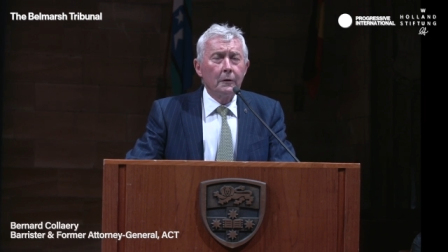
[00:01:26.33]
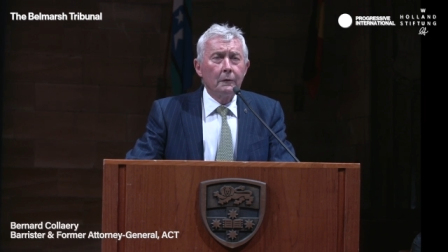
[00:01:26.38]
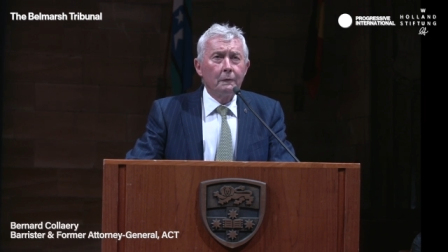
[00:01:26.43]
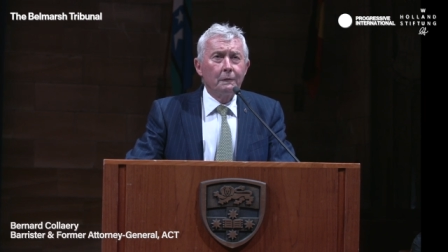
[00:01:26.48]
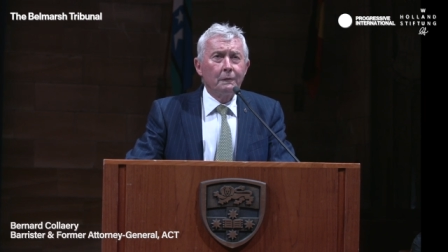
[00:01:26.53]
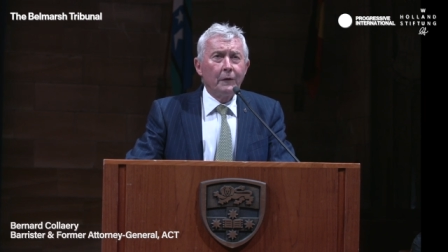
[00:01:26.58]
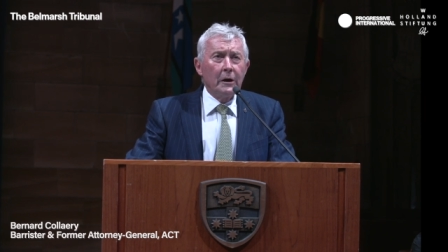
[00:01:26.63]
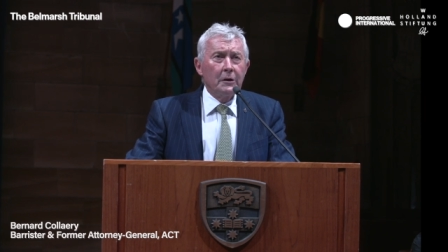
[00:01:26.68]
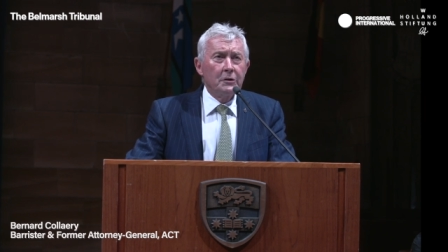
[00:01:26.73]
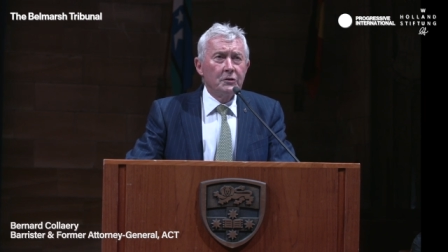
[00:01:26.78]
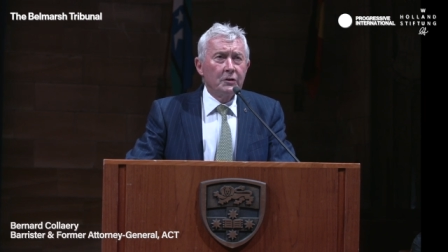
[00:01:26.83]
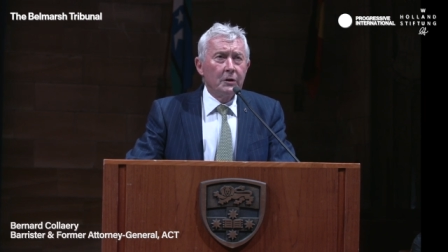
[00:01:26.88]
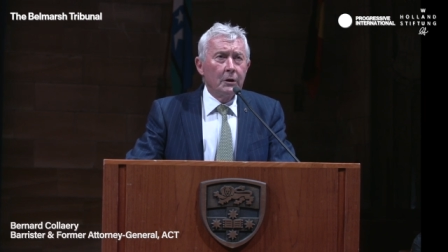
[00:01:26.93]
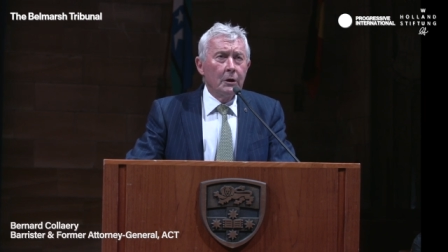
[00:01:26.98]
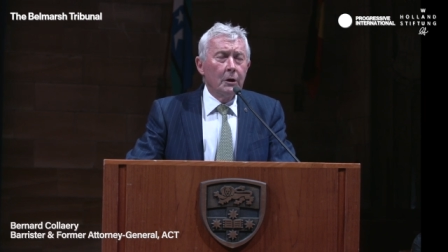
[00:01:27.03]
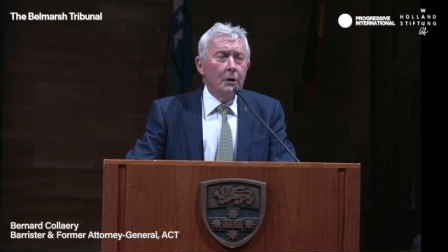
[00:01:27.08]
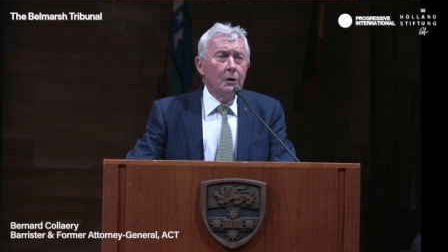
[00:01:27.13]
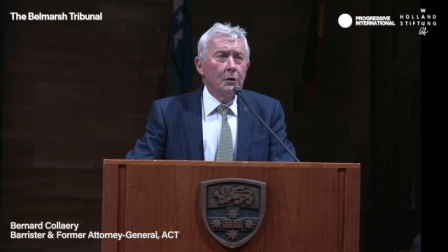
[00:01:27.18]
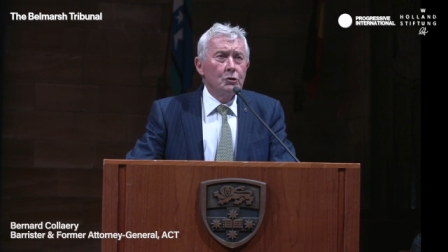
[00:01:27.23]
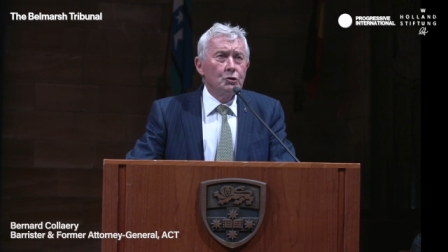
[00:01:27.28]

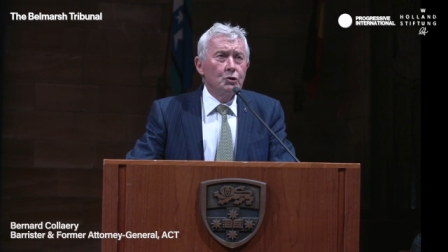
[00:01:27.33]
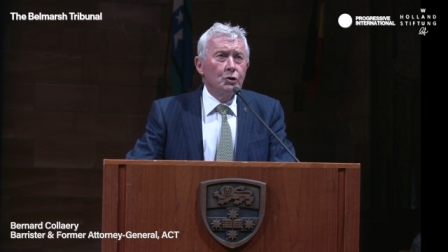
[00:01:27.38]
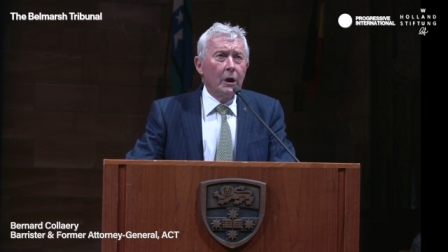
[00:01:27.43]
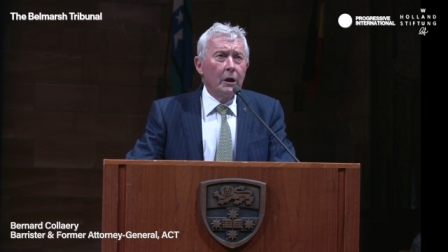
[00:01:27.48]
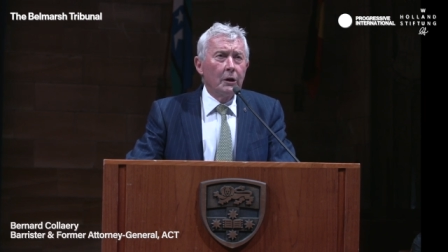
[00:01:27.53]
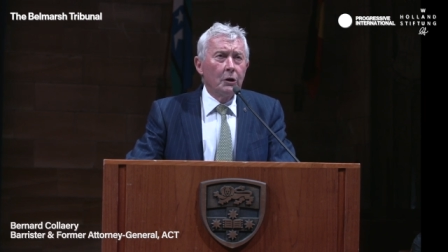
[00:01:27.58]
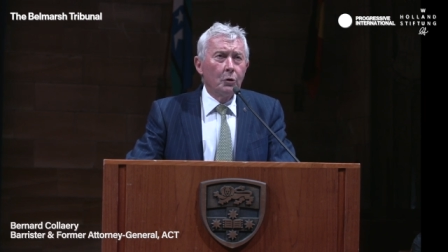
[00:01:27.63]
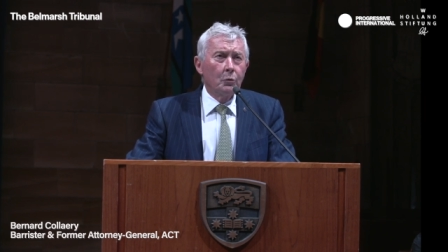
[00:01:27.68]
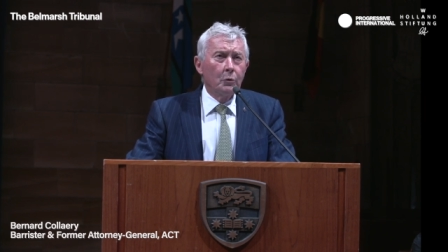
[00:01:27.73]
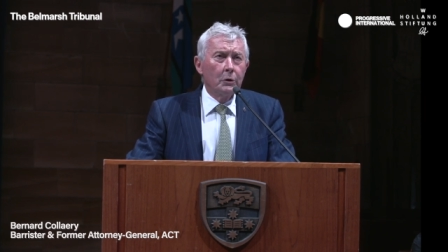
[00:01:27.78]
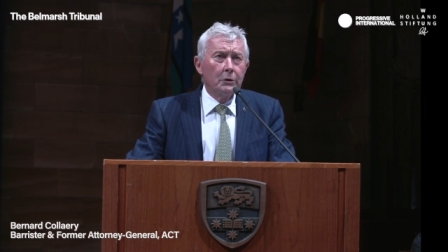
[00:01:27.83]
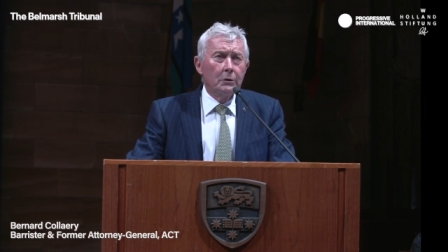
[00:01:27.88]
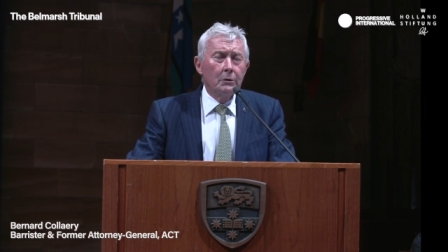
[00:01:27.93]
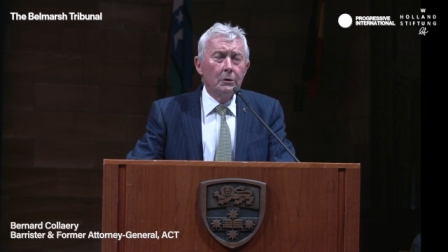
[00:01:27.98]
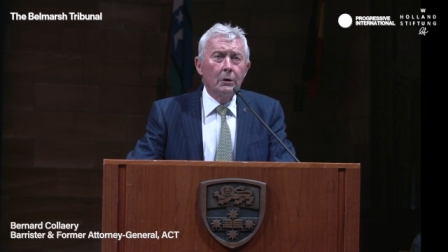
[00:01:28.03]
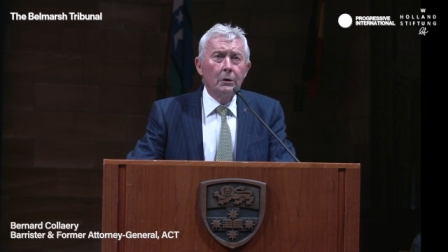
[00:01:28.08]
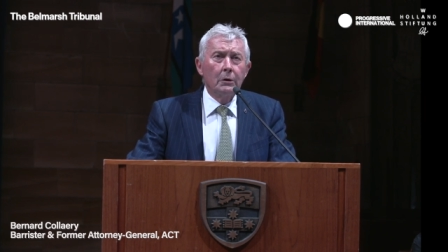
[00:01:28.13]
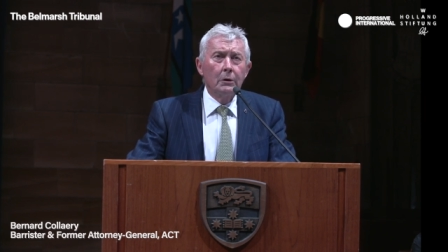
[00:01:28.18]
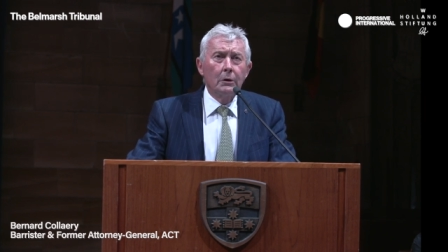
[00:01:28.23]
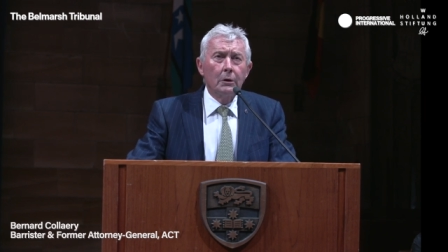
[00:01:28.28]
facing
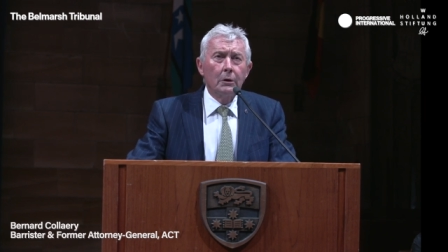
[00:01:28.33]
genuine